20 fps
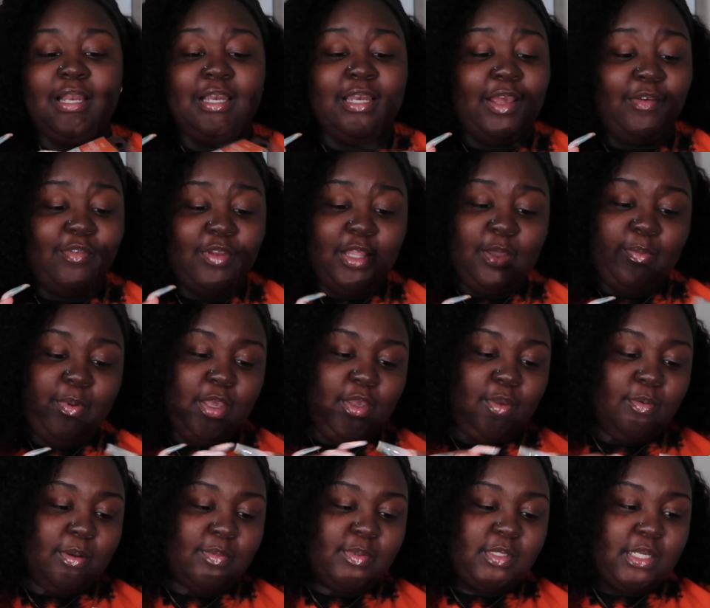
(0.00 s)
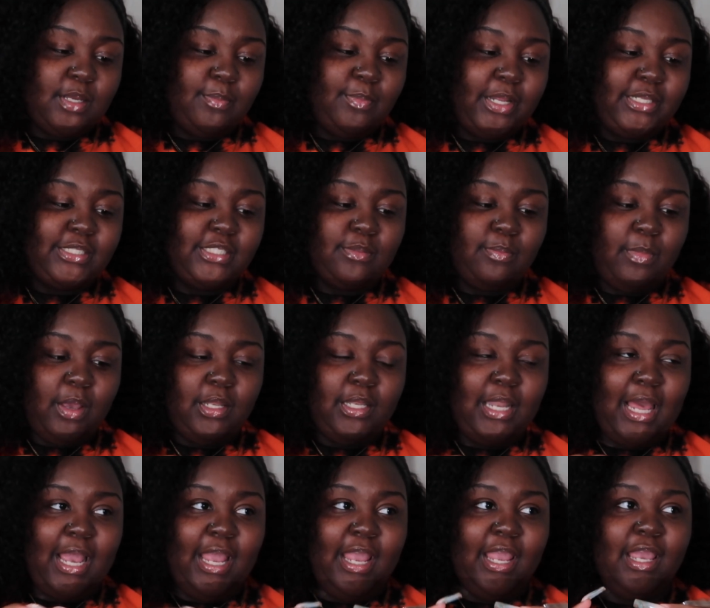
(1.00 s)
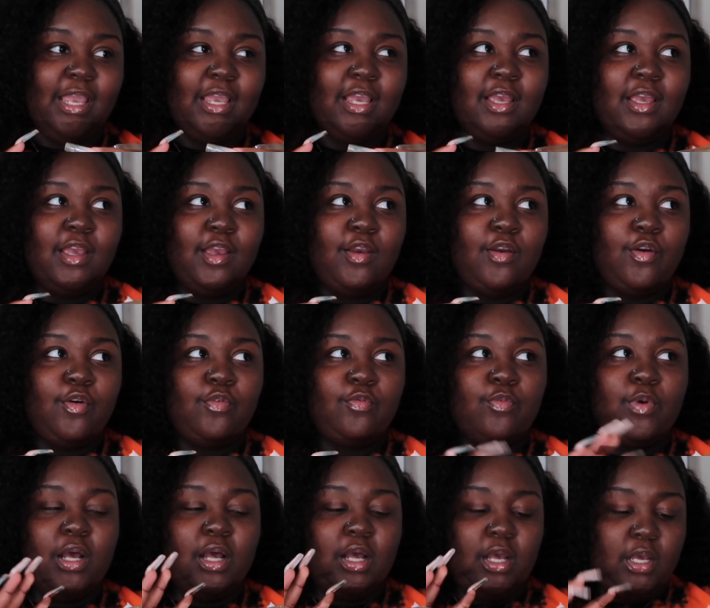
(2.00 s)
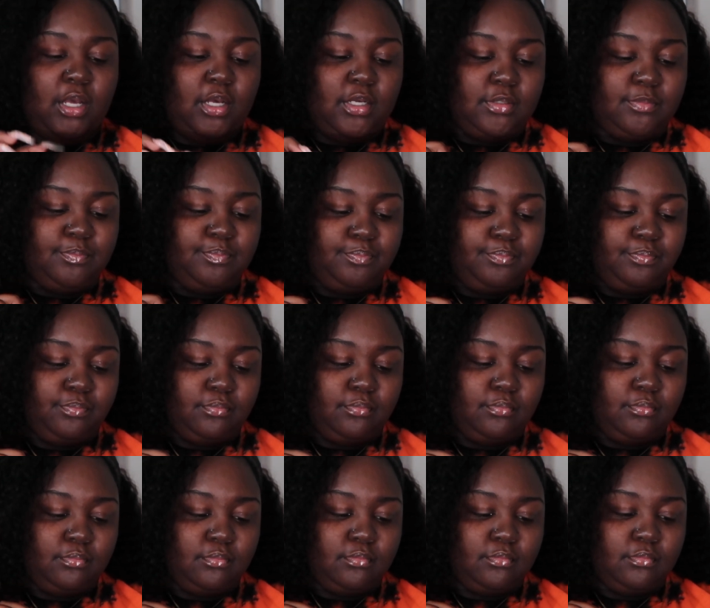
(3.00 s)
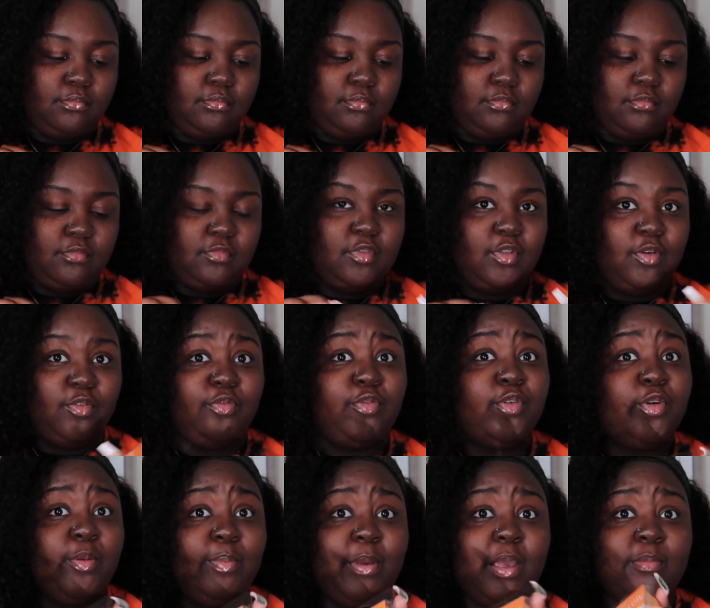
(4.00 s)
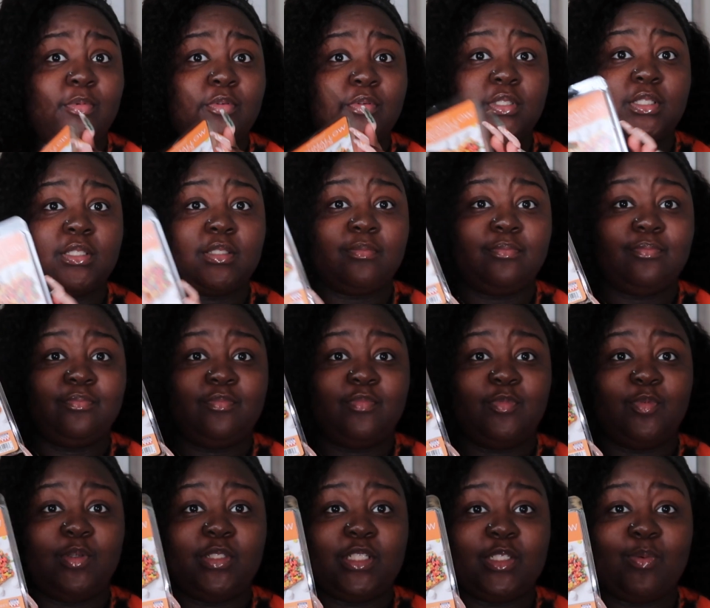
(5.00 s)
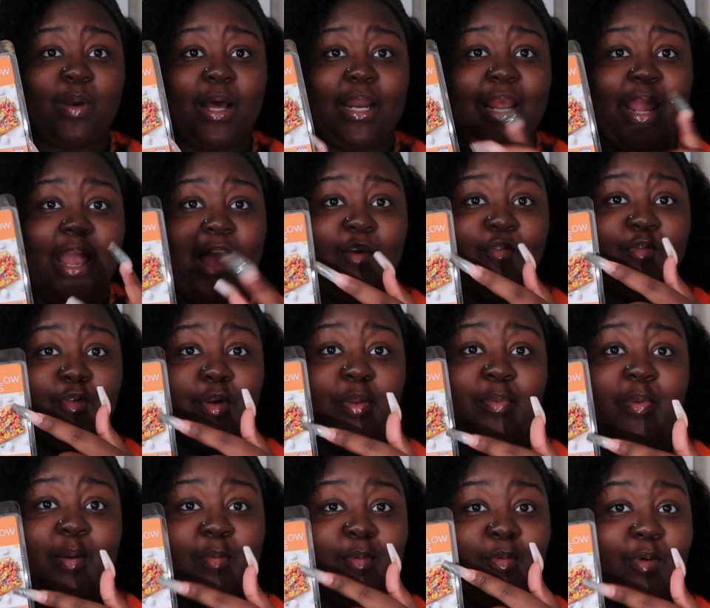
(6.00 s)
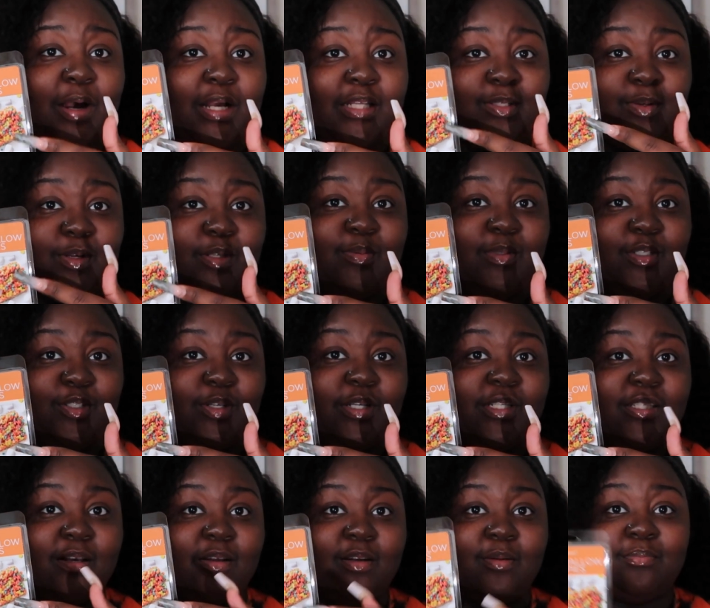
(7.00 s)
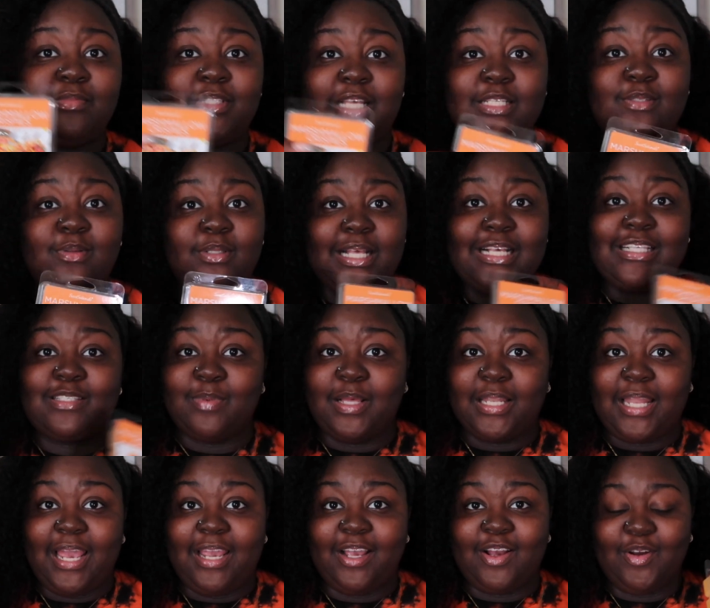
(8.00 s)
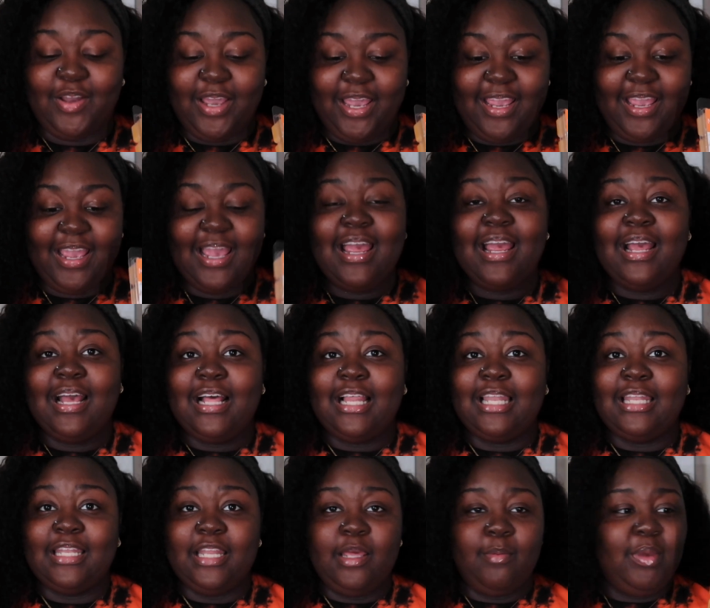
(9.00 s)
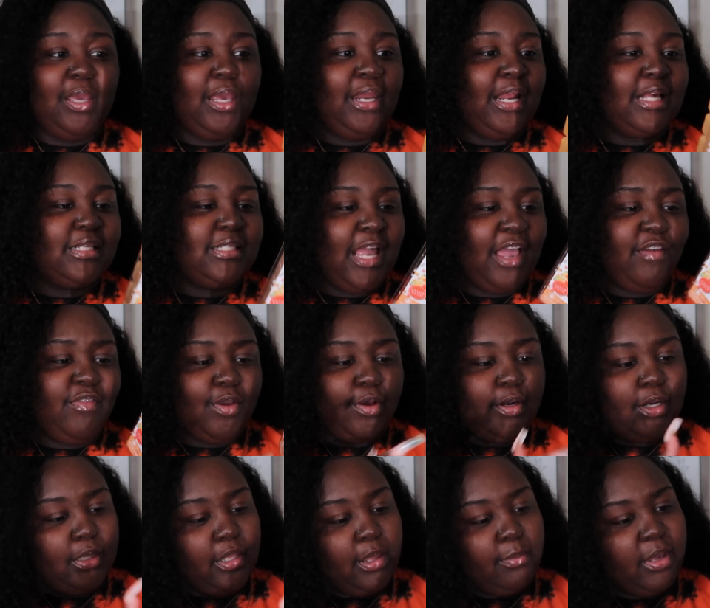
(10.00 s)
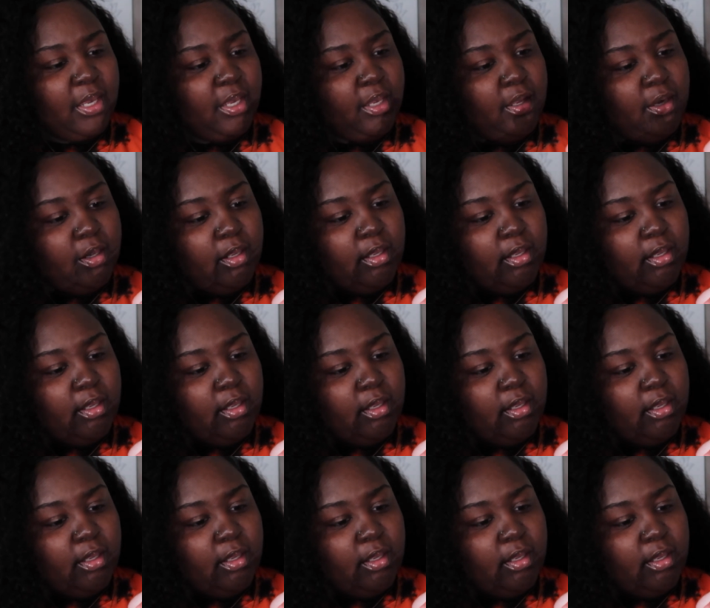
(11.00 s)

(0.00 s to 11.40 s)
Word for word: Definitely pick you up some. They smell like um, Fruity Pebbles, which is why they have Fruity Pebble Rice Krispie Treats on them. That's what they smell like, okay? Lemon, it's heavy on the lemon.